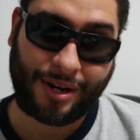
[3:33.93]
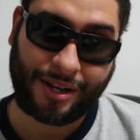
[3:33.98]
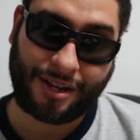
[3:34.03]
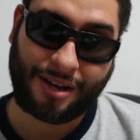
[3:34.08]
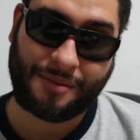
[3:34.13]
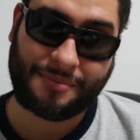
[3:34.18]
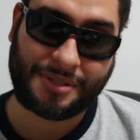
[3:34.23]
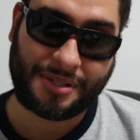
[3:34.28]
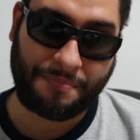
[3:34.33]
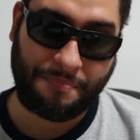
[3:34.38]
it
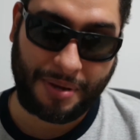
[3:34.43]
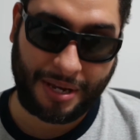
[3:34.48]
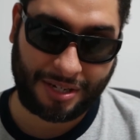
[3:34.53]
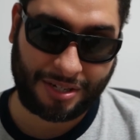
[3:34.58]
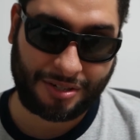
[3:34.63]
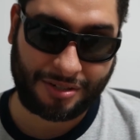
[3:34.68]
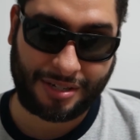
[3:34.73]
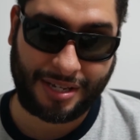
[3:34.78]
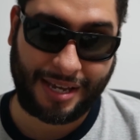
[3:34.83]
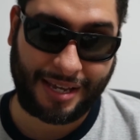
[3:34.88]
comes to
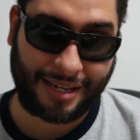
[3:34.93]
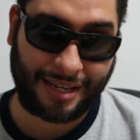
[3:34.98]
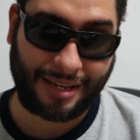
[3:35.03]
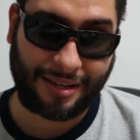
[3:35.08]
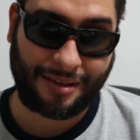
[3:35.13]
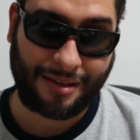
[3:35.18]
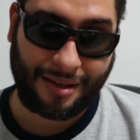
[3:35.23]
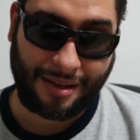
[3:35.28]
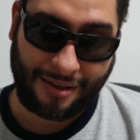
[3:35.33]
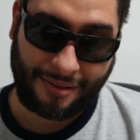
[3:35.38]
picture taking,
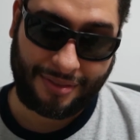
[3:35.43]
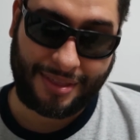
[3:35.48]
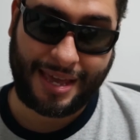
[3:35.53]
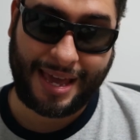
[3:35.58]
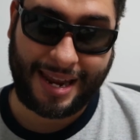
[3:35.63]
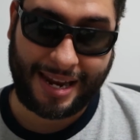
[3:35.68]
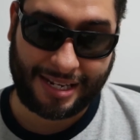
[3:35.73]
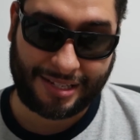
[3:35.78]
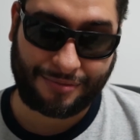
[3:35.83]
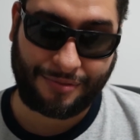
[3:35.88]
the
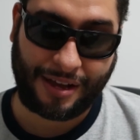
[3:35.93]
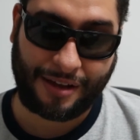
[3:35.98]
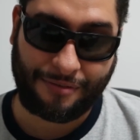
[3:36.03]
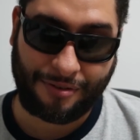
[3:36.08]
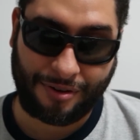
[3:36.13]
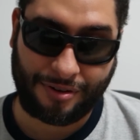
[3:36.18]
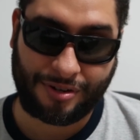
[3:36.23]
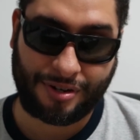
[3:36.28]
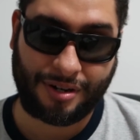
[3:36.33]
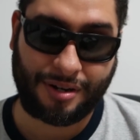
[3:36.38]

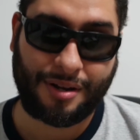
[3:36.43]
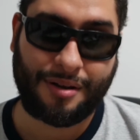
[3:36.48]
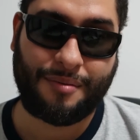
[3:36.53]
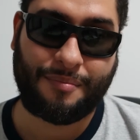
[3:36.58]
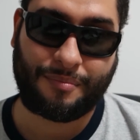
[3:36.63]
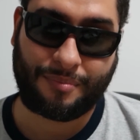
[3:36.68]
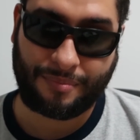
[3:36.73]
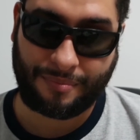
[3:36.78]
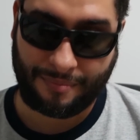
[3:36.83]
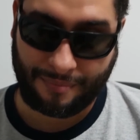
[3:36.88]
NX500
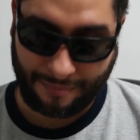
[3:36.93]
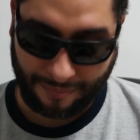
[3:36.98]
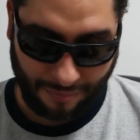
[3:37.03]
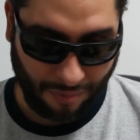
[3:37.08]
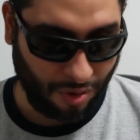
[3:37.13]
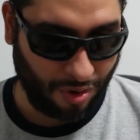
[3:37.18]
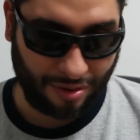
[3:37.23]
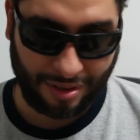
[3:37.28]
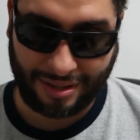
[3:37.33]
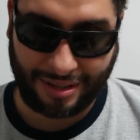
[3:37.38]

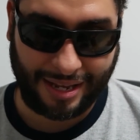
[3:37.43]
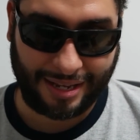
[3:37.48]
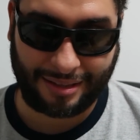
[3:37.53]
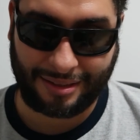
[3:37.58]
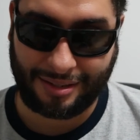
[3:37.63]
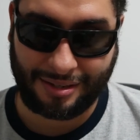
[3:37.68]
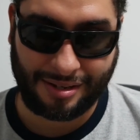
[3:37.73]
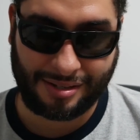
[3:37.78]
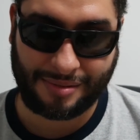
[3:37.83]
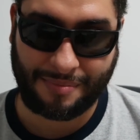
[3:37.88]
more than
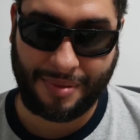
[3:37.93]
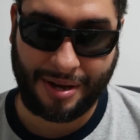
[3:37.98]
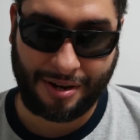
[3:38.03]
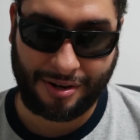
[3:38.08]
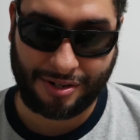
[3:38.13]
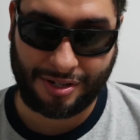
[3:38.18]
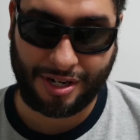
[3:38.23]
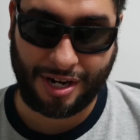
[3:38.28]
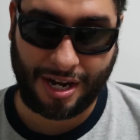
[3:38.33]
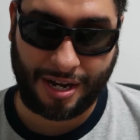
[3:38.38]
likely does a better
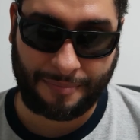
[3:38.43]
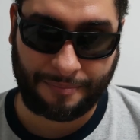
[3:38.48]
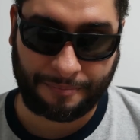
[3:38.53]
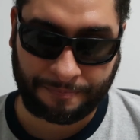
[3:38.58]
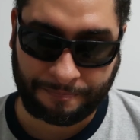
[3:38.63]
job.